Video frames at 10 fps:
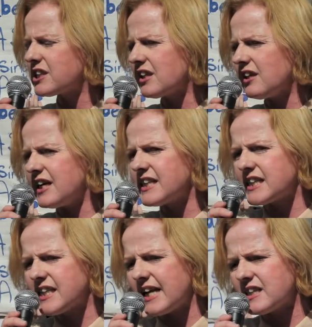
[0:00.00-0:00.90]
to the likes
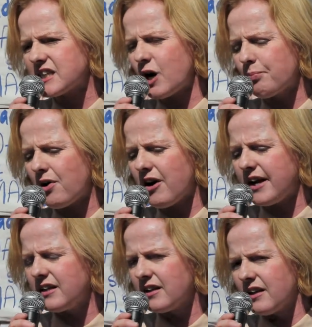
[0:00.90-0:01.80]
of Dennis
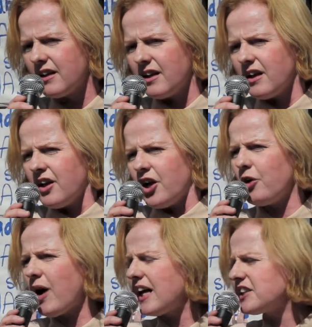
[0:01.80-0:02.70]
O'Brien, who
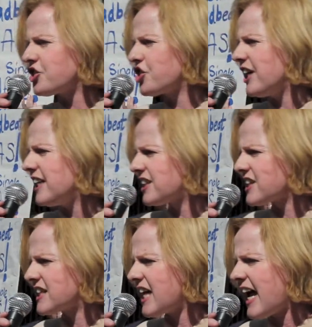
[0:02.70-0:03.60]
had the cheek to
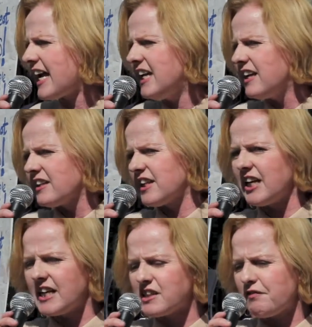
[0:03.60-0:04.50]
say
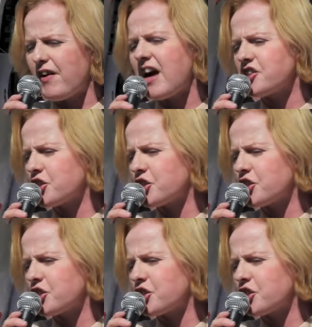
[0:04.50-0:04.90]
that his affairs